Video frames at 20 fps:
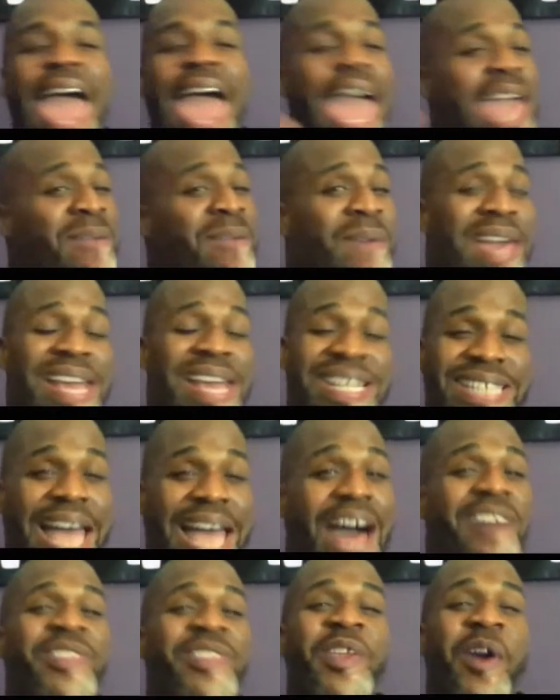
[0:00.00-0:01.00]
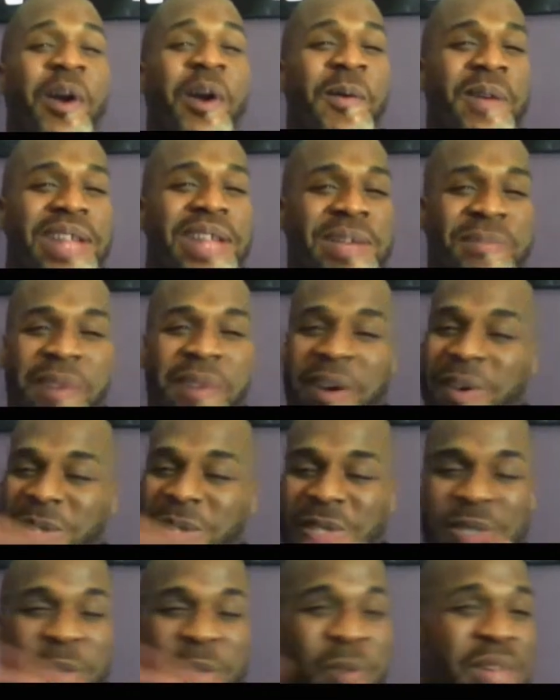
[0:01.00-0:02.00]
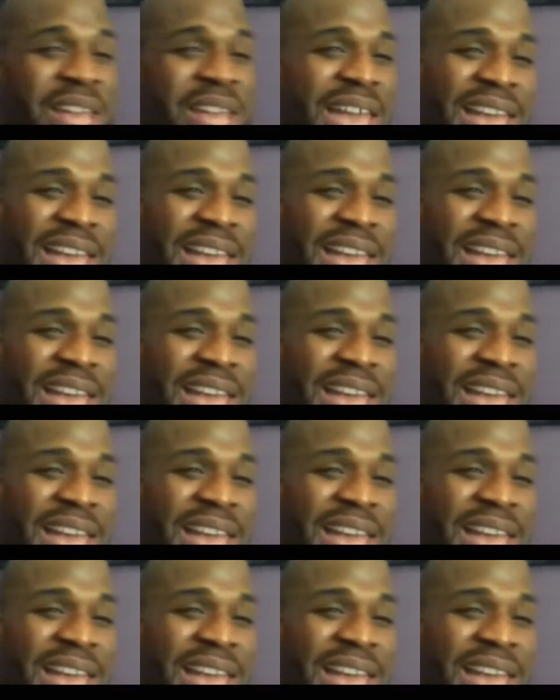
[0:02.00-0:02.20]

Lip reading: man, it's out there already, bro. So